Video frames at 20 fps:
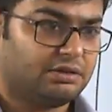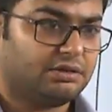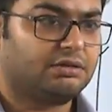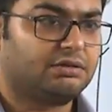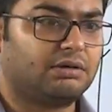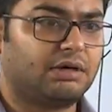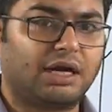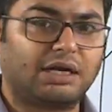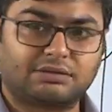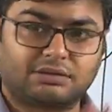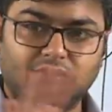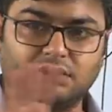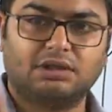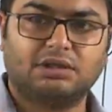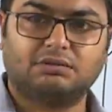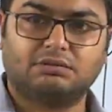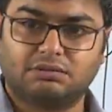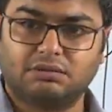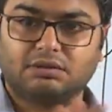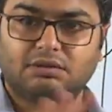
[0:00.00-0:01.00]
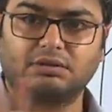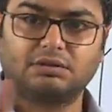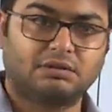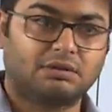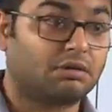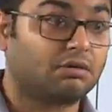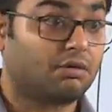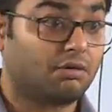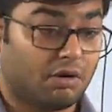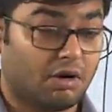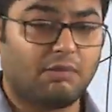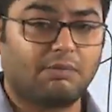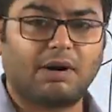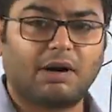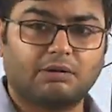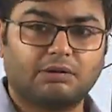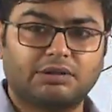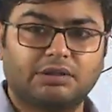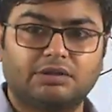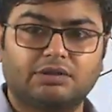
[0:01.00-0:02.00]
to actually, go
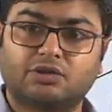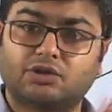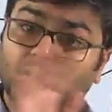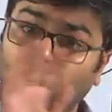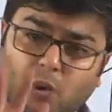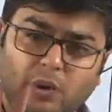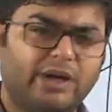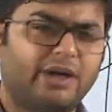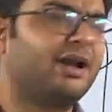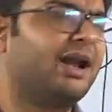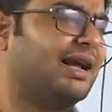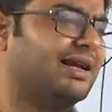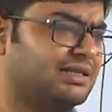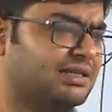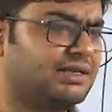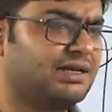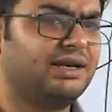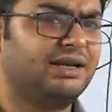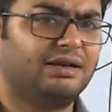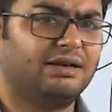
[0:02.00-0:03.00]
about this. Do it nicely.